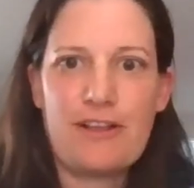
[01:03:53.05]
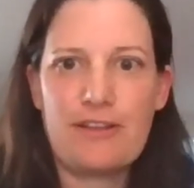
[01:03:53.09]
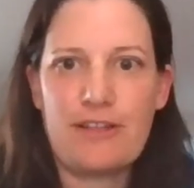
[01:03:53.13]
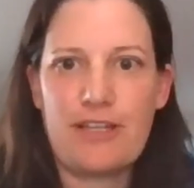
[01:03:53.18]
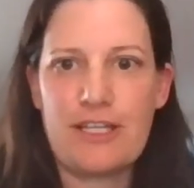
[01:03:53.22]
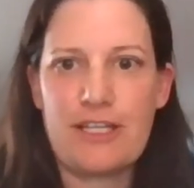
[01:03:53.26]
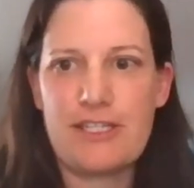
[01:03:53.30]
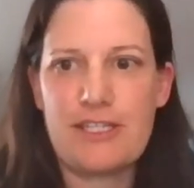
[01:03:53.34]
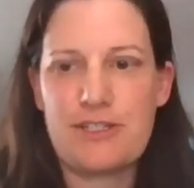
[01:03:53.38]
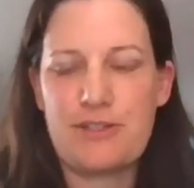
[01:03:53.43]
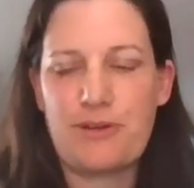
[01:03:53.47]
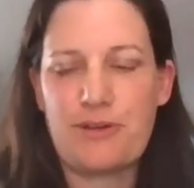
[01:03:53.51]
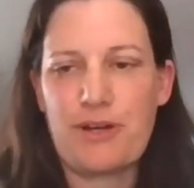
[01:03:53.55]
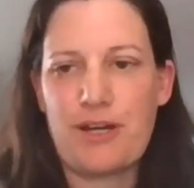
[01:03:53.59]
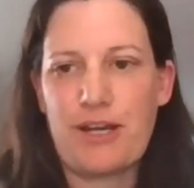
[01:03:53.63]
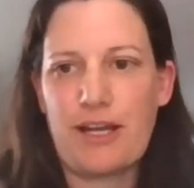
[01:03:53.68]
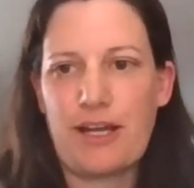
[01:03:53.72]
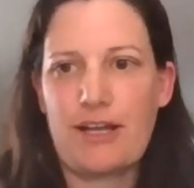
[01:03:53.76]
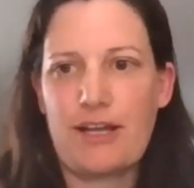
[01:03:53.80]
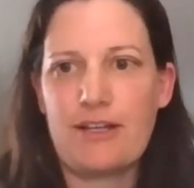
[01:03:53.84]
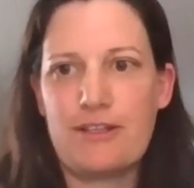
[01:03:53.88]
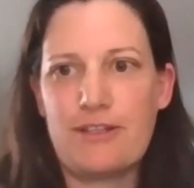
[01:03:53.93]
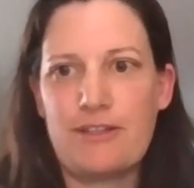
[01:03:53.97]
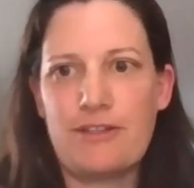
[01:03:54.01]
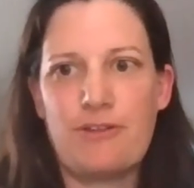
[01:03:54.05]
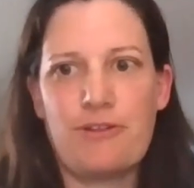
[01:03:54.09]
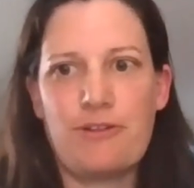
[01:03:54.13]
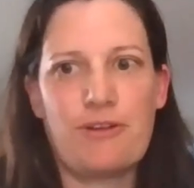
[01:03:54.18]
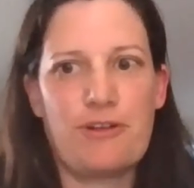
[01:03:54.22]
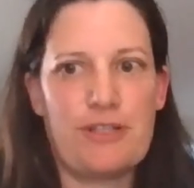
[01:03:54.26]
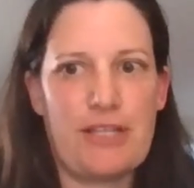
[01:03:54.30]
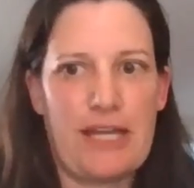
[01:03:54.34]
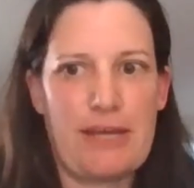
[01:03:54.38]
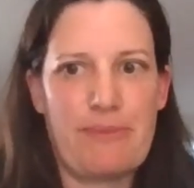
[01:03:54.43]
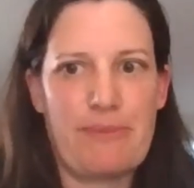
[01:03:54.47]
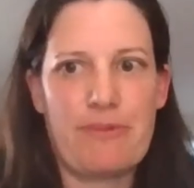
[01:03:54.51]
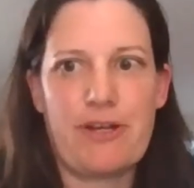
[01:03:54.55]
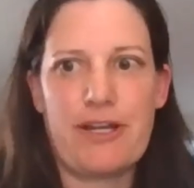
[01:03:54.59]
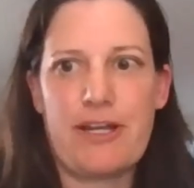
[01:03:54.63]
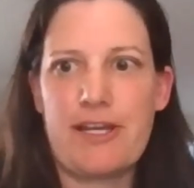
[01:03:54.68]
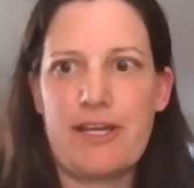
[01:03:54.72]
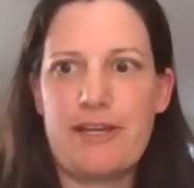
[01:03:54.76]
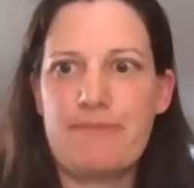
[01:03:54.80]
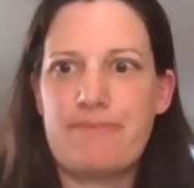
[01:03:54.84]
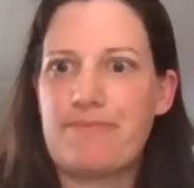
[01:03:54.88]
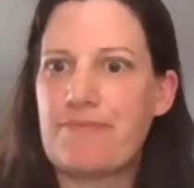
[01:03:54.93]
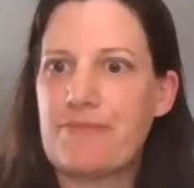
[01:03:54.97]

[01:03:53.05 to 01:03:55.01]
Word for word: historic local library.